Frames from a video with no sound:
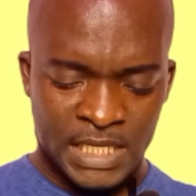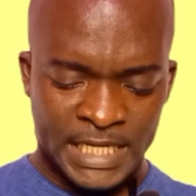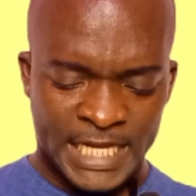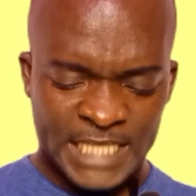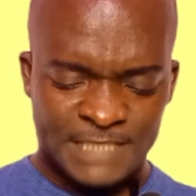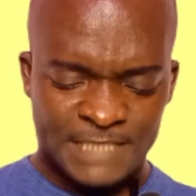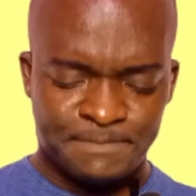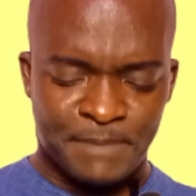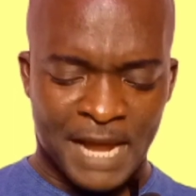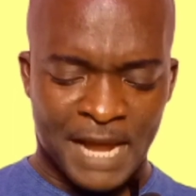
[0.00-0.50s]

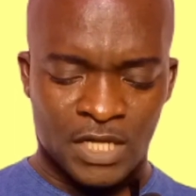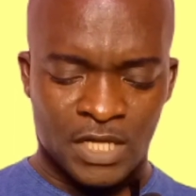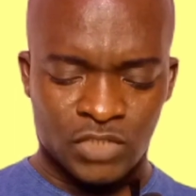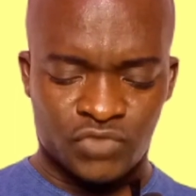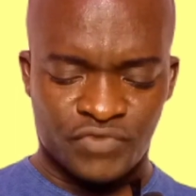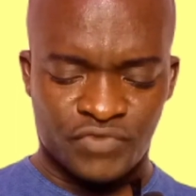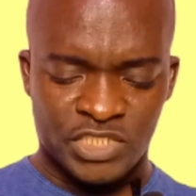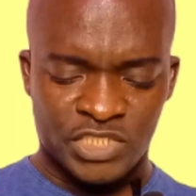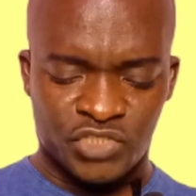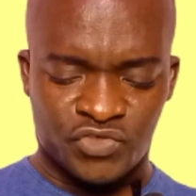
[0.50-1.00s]
This
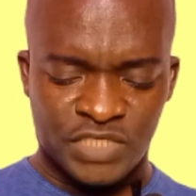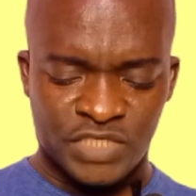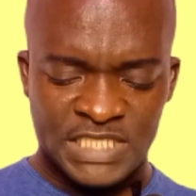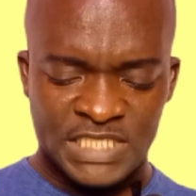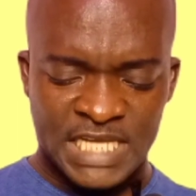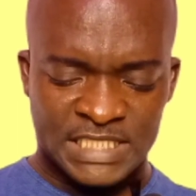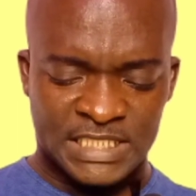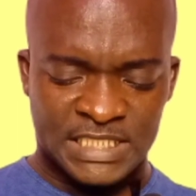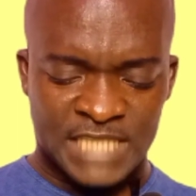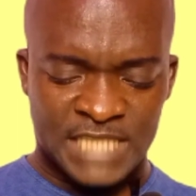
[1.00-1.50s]
pilot registration
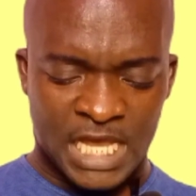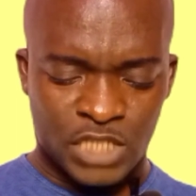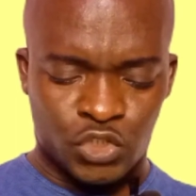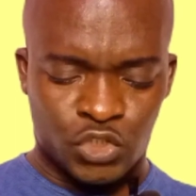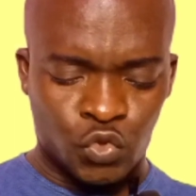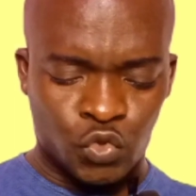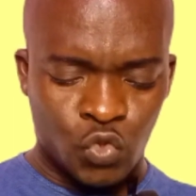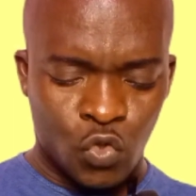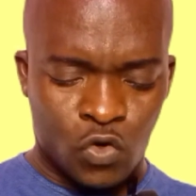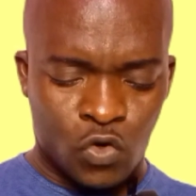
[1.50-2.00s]

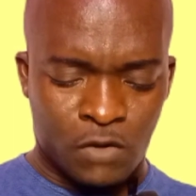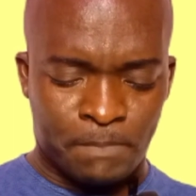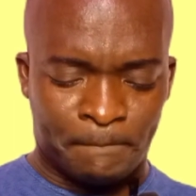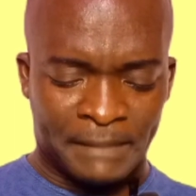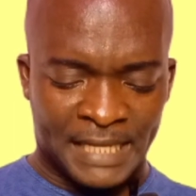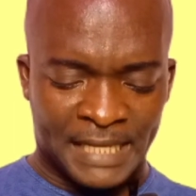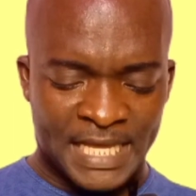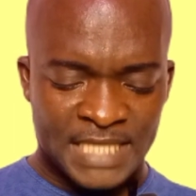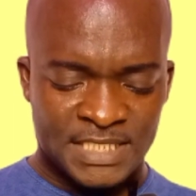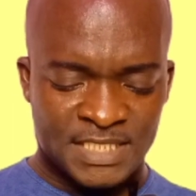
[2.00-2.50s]
exercise took
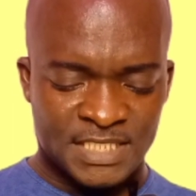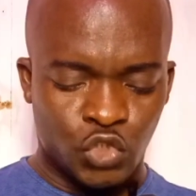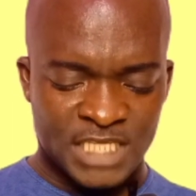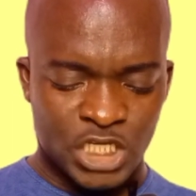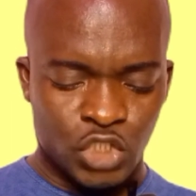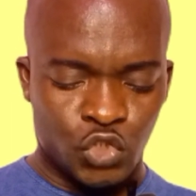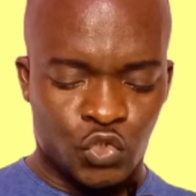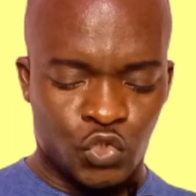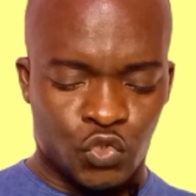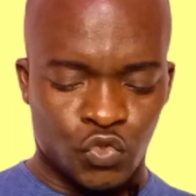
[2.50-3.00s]
place
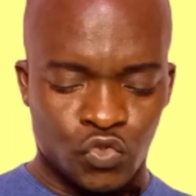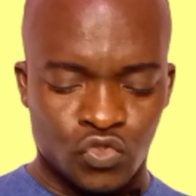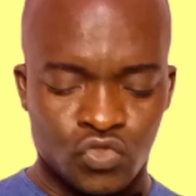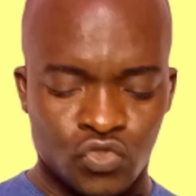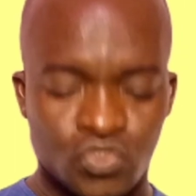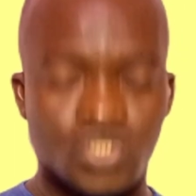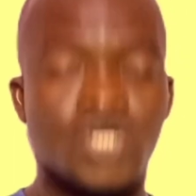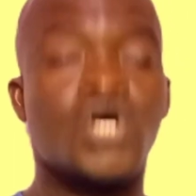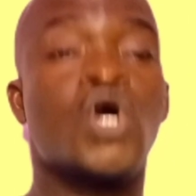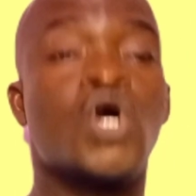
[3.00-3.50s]
in
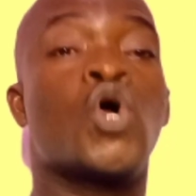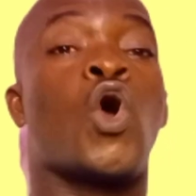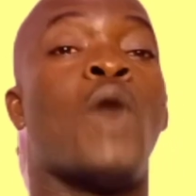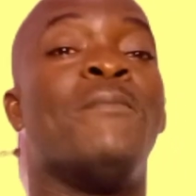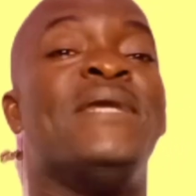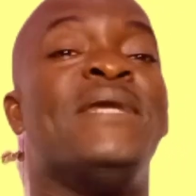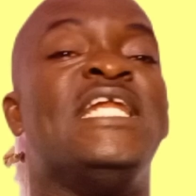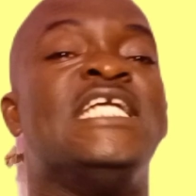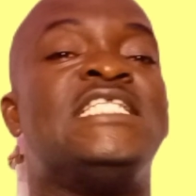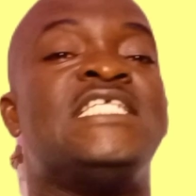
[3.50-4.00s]
two
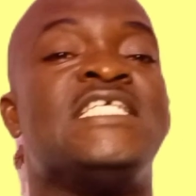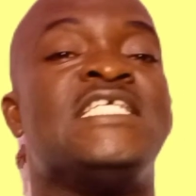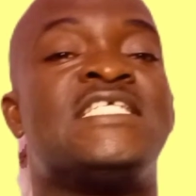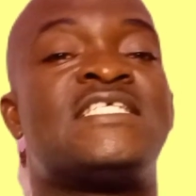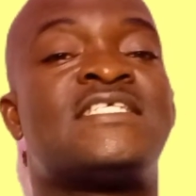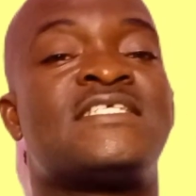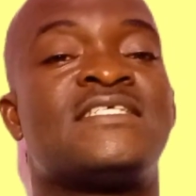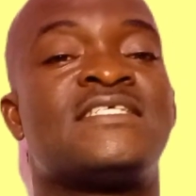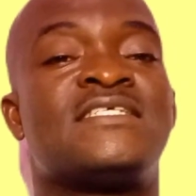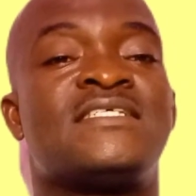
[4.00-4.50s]

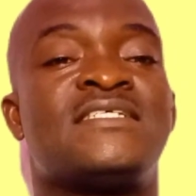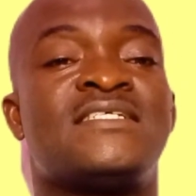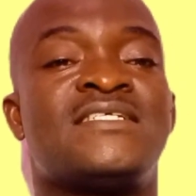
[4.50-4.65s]
communities.